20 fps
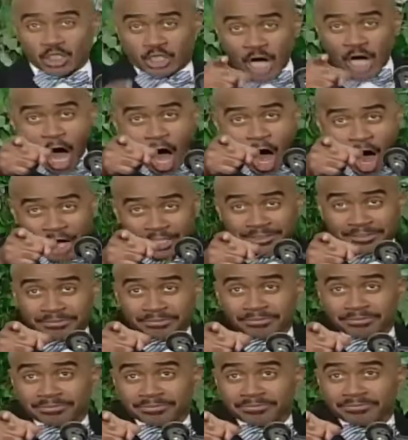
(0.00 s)
God.
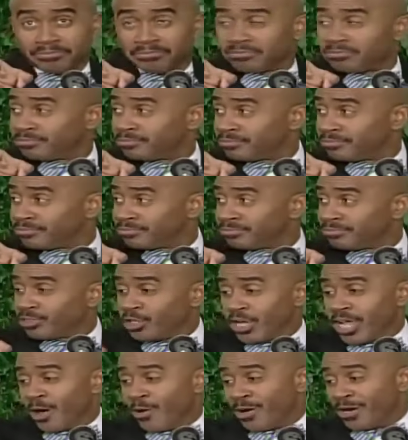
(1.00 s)
That's right.
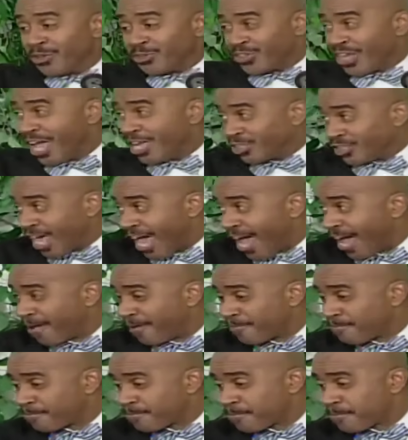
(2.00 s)
You hear what it says there?
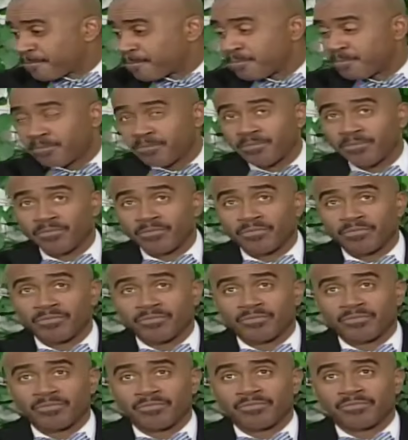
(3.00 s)
And and his
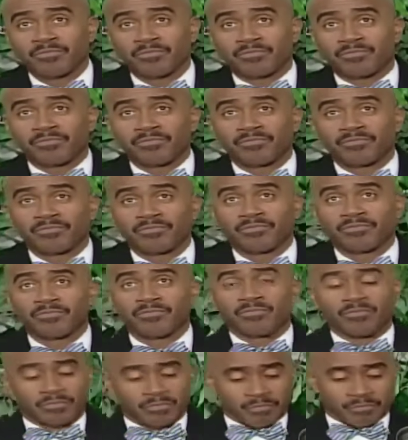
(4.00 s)
child soon
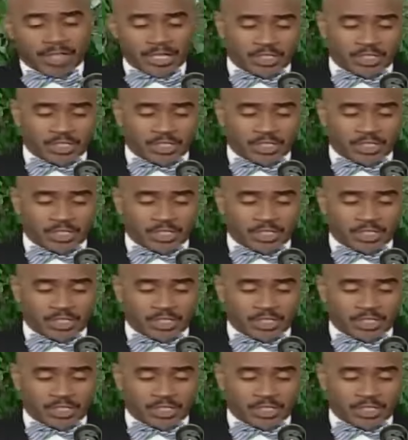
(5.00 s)
taken away.